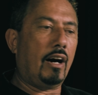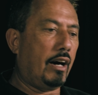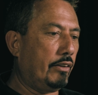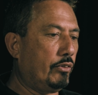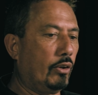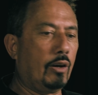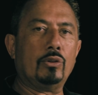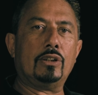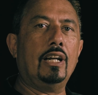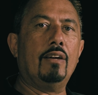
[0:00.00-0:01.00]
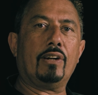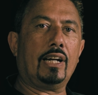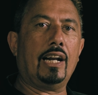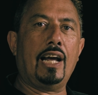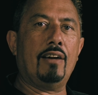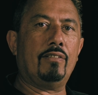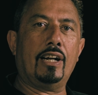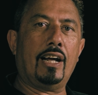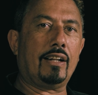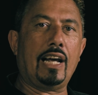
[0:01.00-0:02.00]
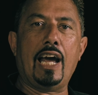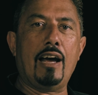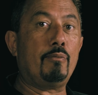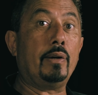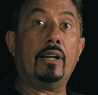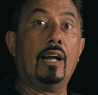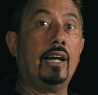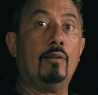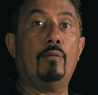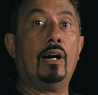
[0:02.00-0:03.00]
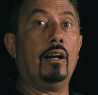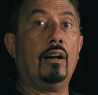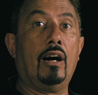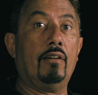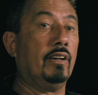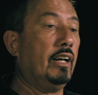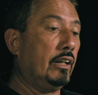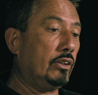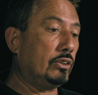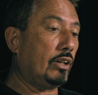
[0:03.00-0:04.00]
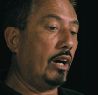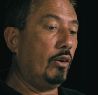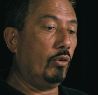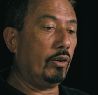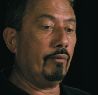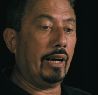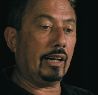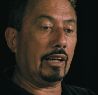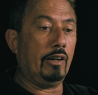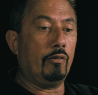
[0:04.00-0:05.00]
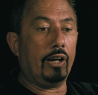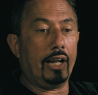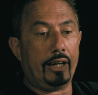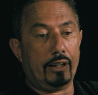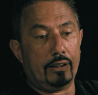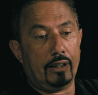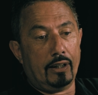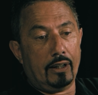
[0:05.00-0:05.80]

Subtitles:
I thought I was never going to have another happy day in my life because I automatically related